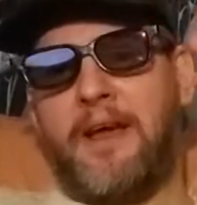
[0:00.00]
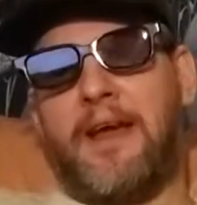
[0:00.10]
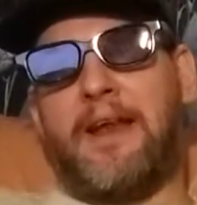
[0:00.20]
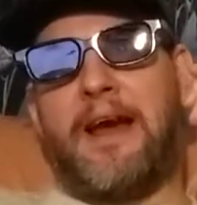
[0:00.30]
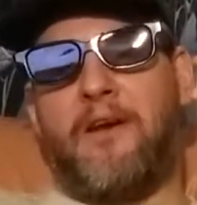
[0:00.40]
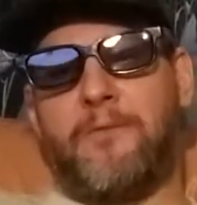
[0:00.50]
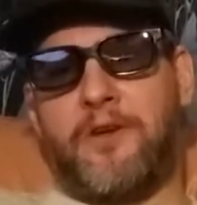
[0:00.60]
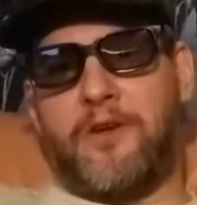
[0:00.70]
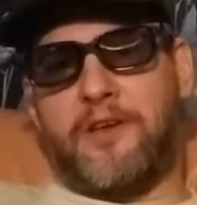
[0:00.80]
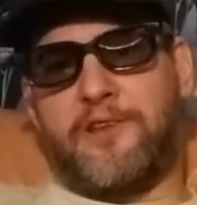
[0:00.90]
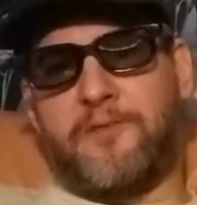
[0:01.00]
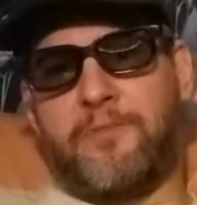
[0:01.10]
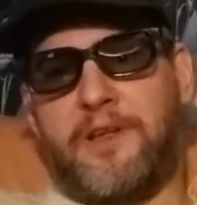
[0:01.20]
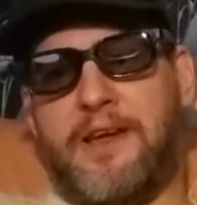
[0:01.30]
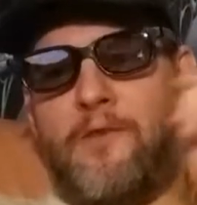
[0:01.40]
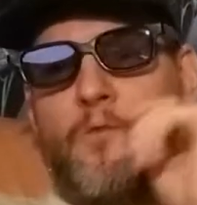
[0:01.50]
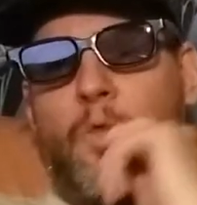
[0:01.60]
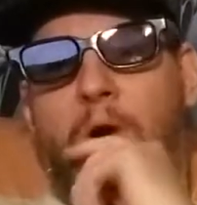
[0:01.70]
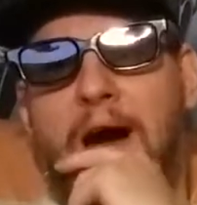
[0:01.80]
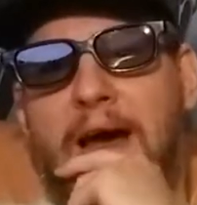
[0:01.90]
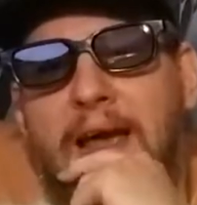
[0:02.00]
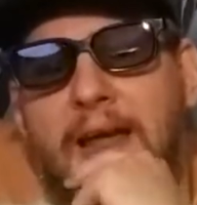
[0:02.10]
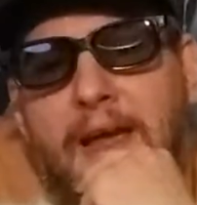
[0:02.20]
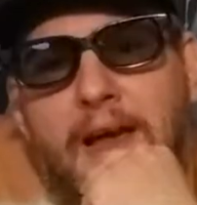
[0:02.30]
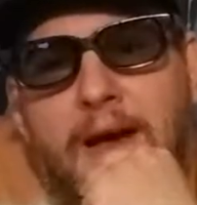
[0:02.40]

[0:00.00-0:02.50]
and now I'm gonna explain why.